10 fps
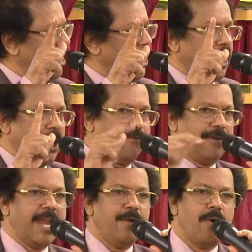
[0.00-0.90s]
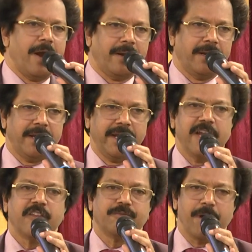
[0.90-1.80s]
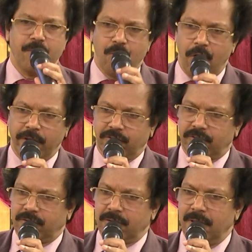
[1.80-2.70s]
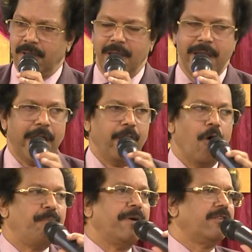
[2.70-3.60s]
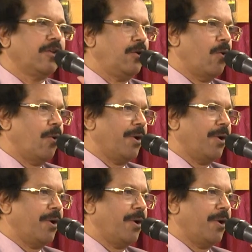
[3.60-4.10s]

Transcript: If anyone hears my voice and opens the door,